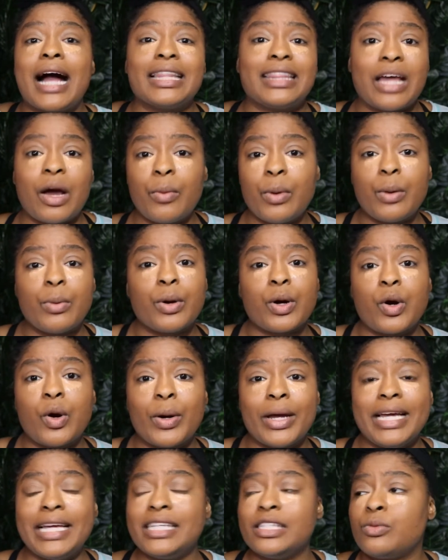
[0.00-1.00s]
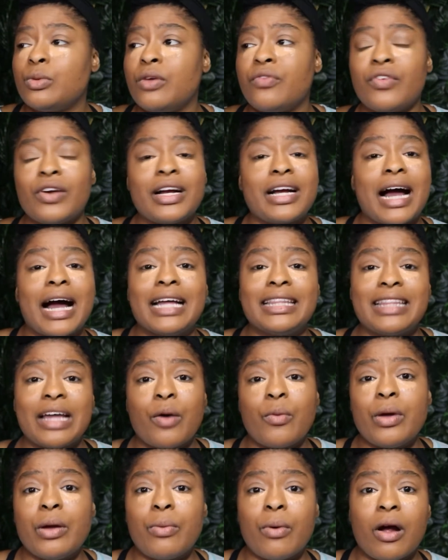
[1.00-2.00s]
that we were queens. We forgot that
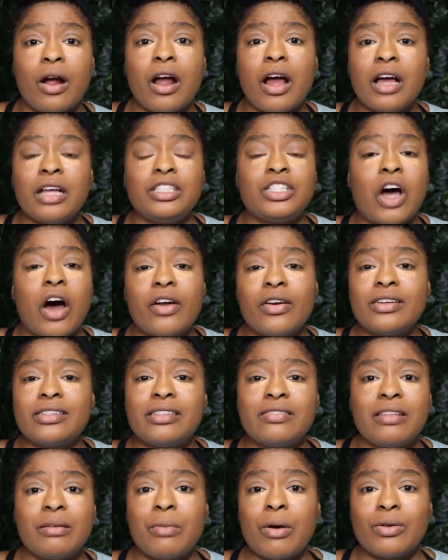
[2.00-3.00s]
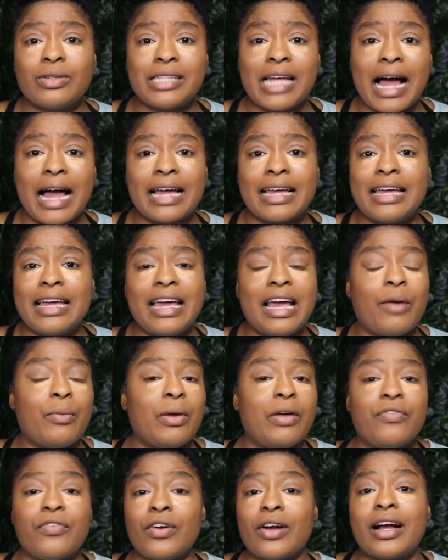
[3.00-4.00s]
we were daughters of the Most High King.
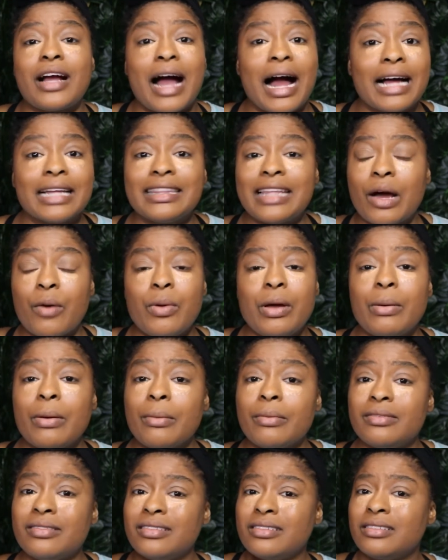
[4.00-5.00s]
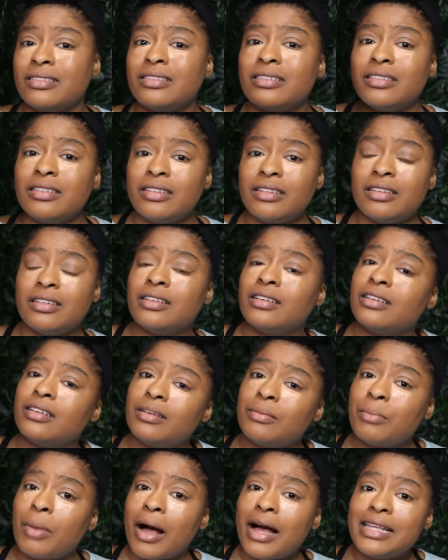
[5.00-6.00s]
We forgot that we were
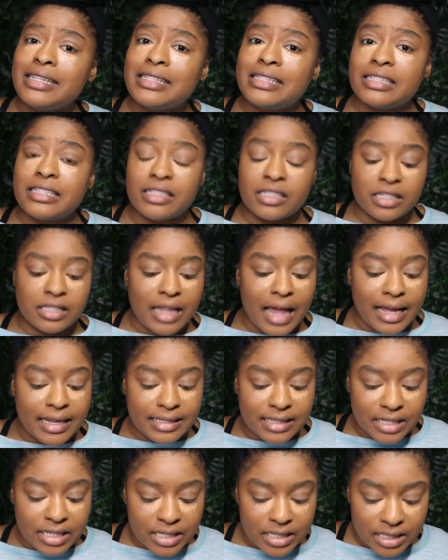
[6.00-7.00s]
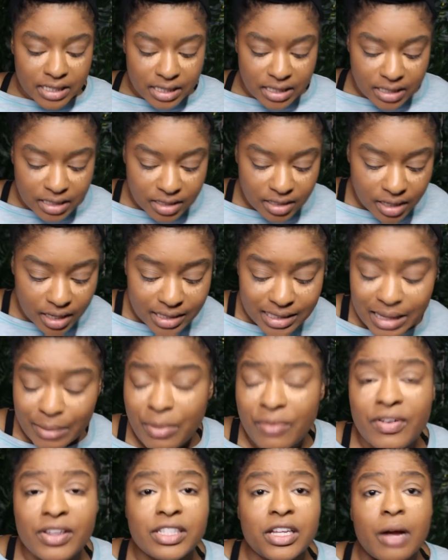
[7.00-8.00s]
bosses. Like, seriously. And some
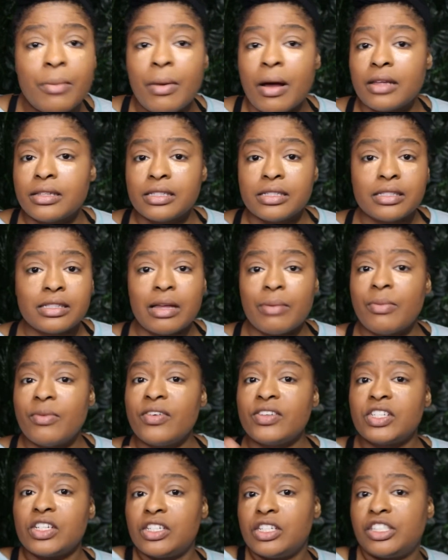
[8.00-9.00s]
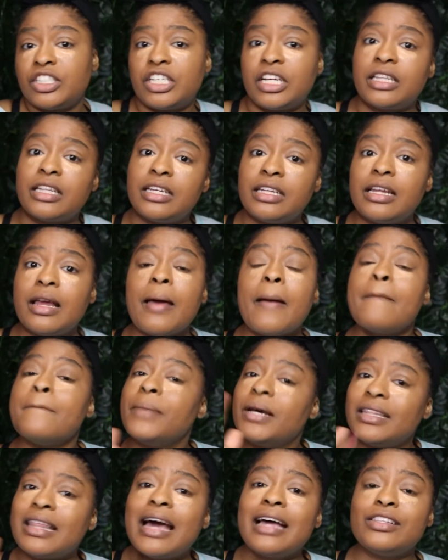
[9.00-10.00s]
of us aren't bosses. Some of us are just chilling.
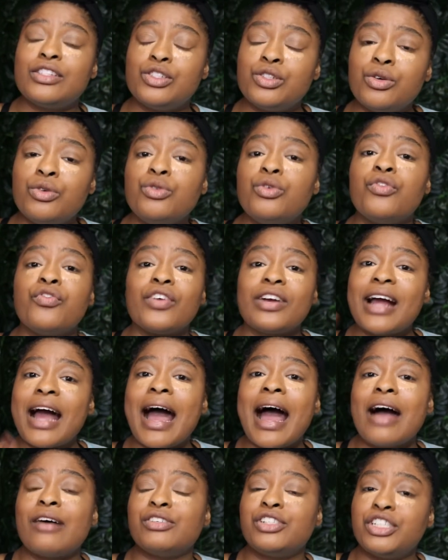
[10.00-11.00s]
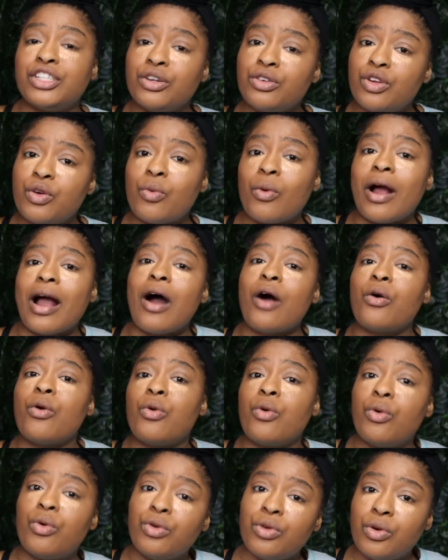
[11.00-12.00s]
But that too, you forgot how chill you were, how
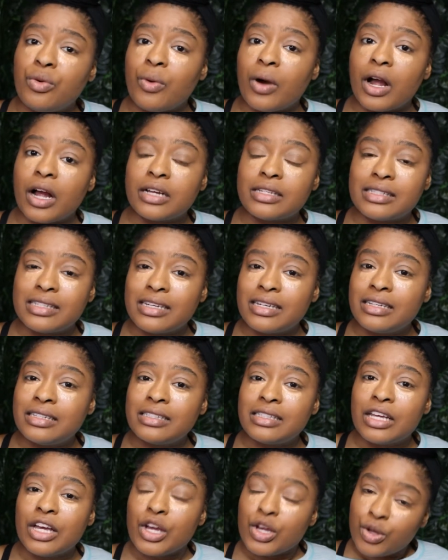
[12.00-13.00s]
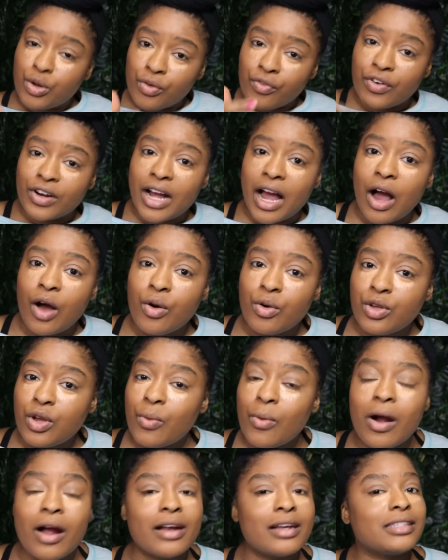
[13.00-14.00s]
cool you were, sis. You forgot who you
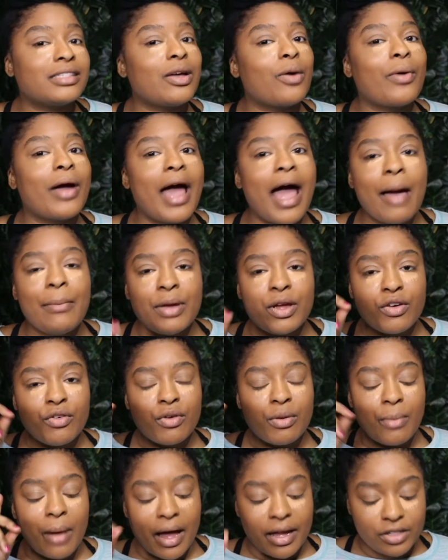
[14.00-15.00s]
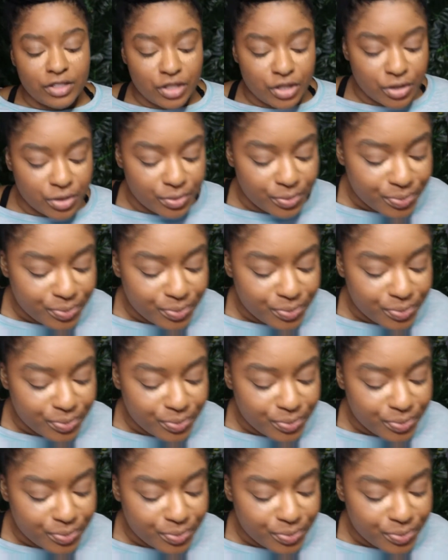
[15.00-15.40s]
were, and it's okay. I'm here to remind you.